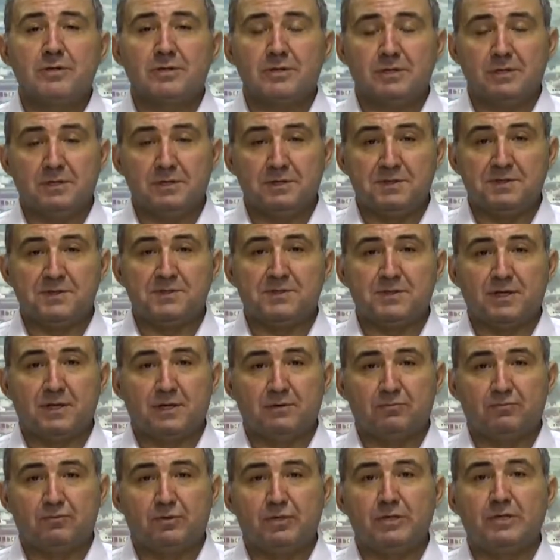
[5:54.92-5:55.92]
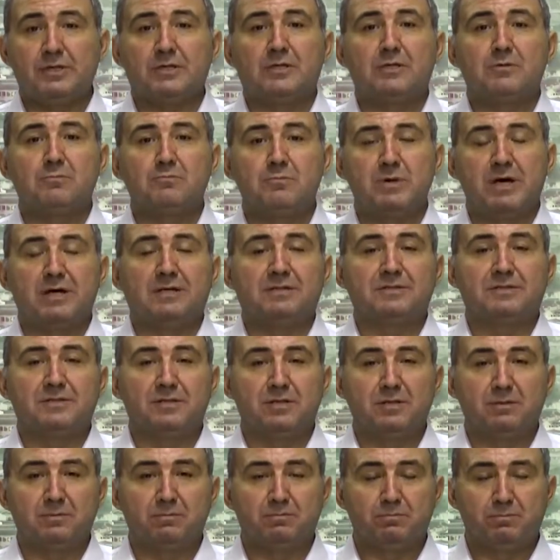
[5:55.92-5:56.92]
is a real
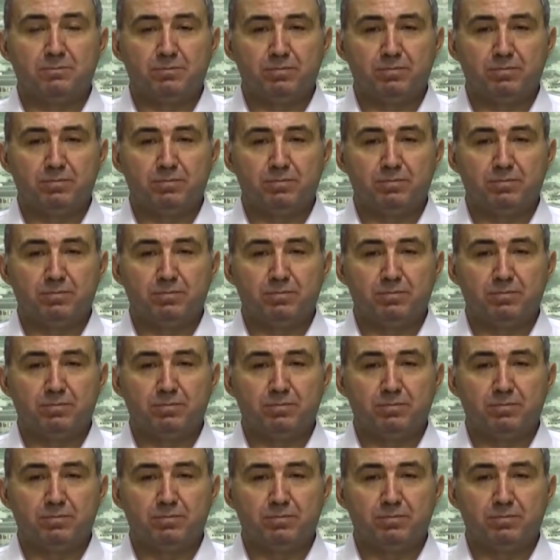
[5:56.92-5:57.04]
melting